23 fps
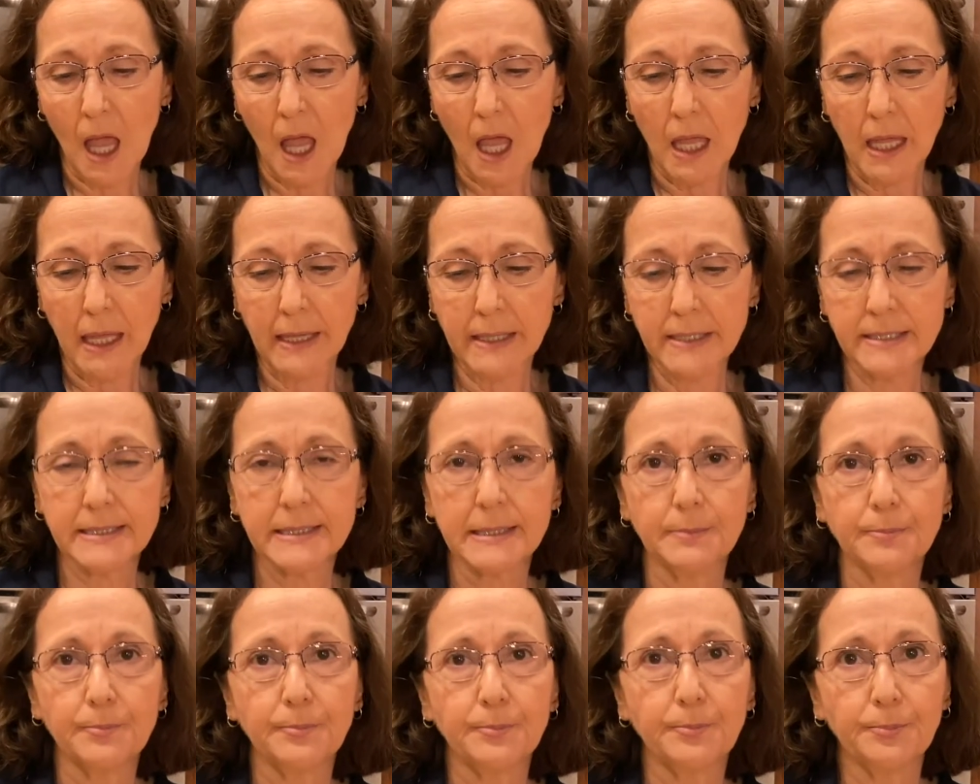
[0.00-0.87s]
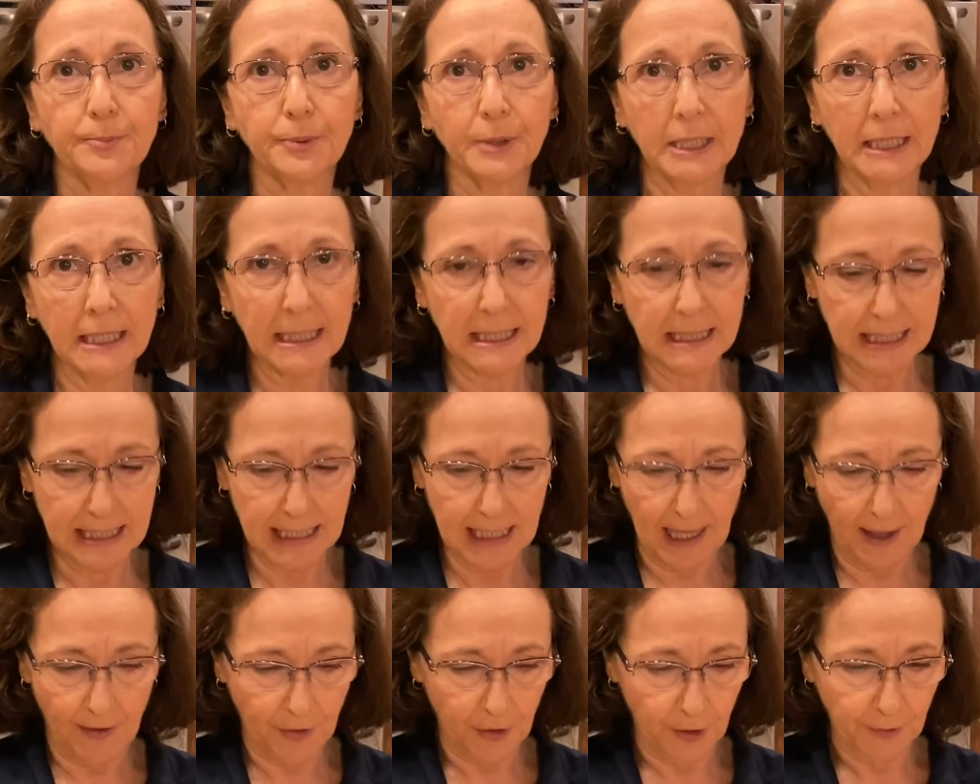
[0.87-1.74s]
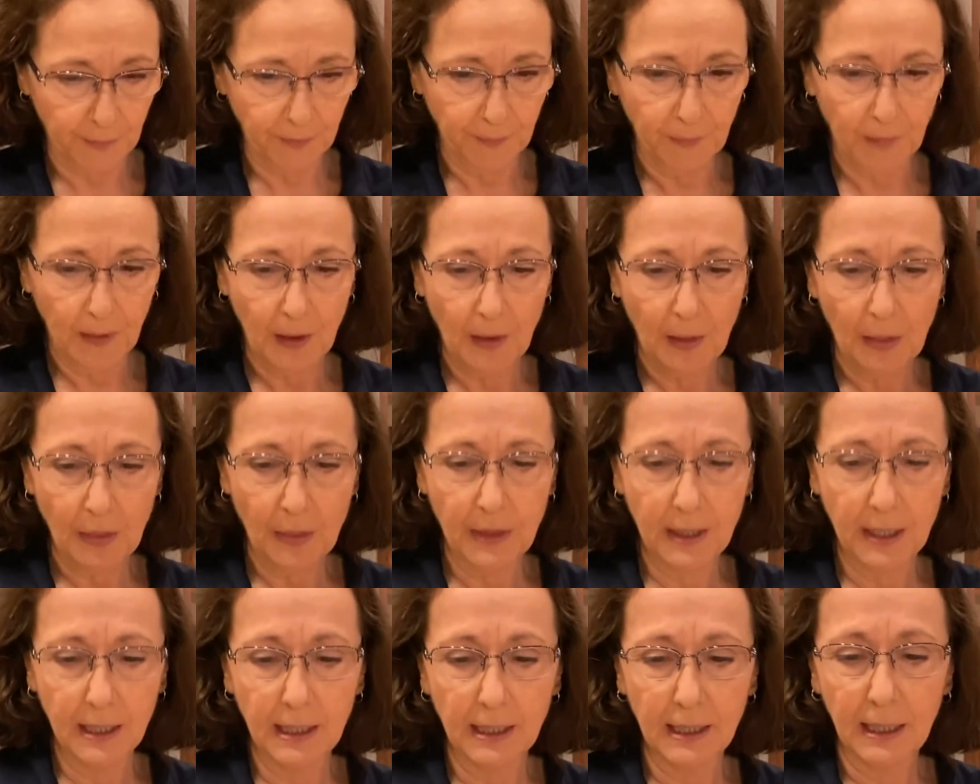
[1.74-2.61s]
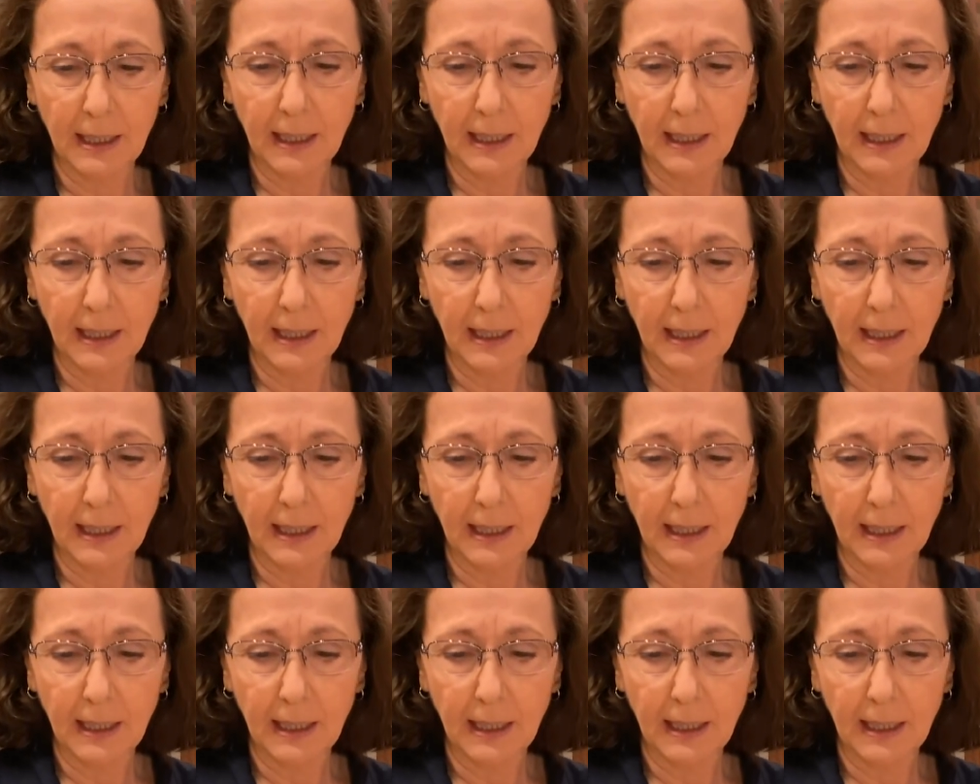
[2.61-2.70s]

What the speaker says: is the putting it together. The